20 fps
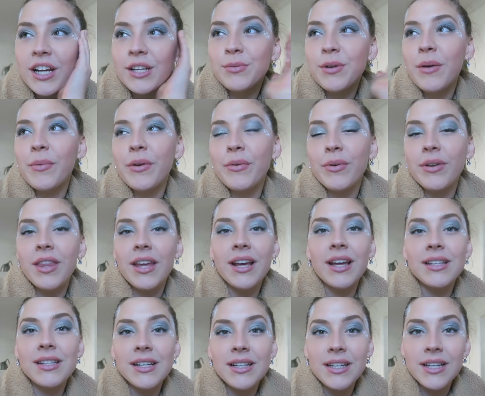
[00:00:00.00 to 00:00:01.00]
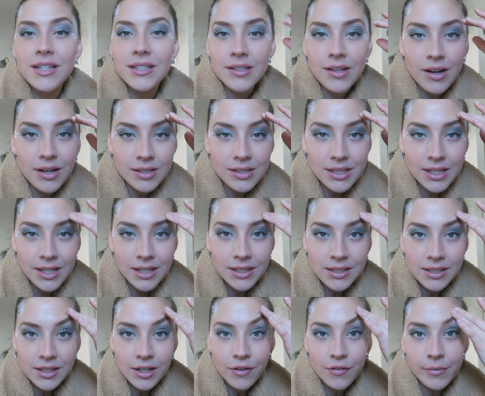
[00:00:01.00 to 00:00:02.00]
guys probably would think it's like
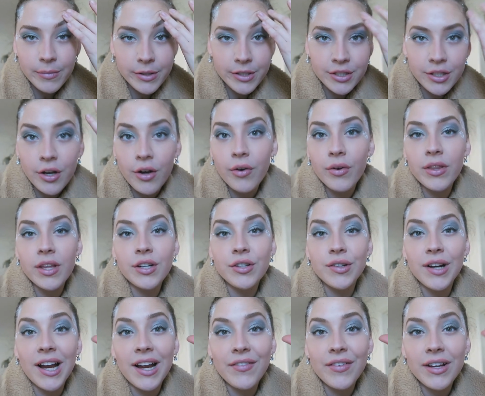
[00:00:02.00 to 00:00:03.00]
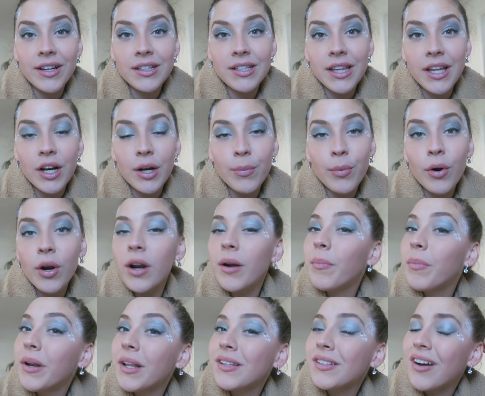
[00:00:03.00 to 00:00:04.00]
exhausting to go from a show and then driving to the
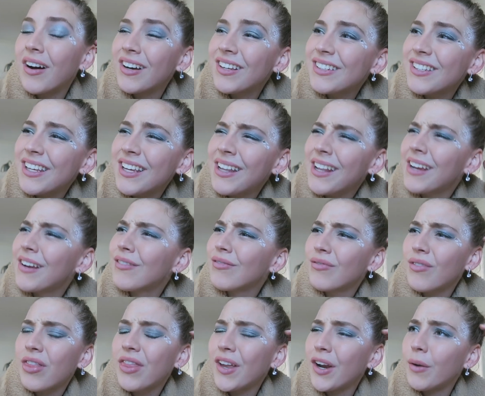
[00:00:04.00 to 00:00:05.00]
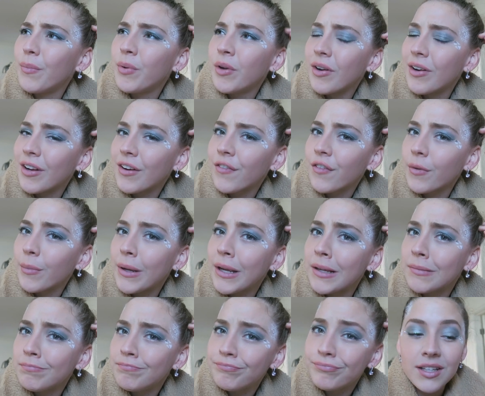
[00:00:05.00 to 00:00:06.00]
airport, but it's honestly like therapeutic for
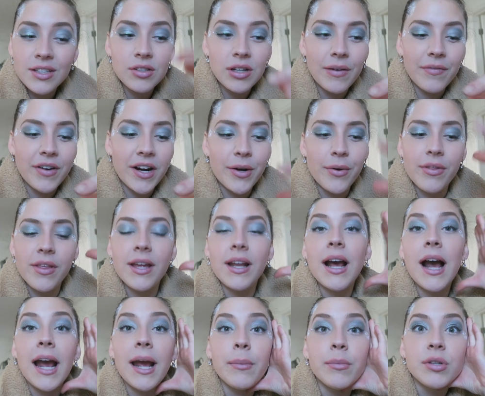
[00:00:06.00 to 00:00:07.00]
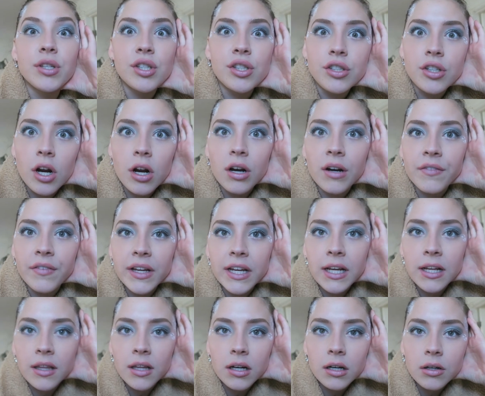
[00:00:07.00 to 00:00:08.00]
me. So I'm fine with it. I'm
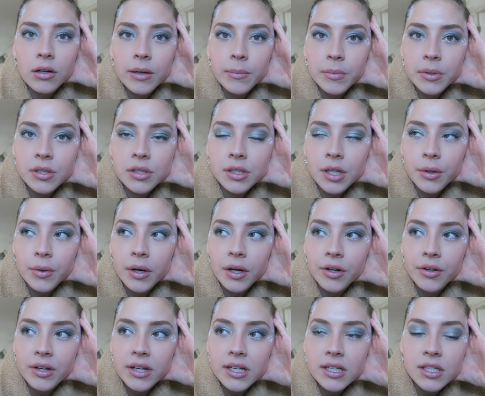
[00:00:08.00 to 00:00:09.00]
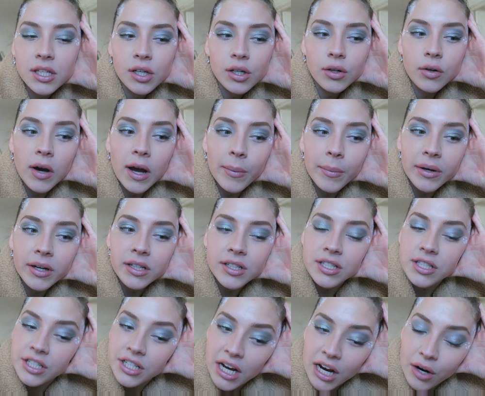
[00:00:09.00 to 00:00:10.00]
starving though. I'm so hungry. So I'm gonna
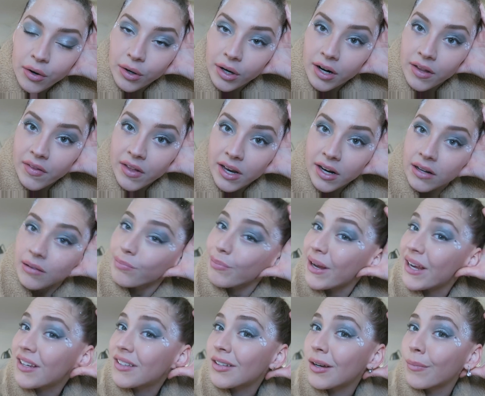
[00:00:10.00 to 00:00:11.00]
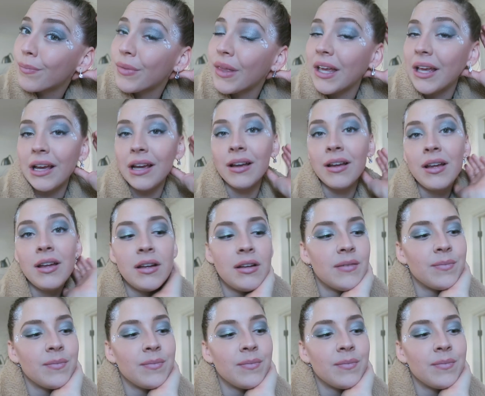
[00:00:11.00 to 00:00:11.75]
just shower and then make something.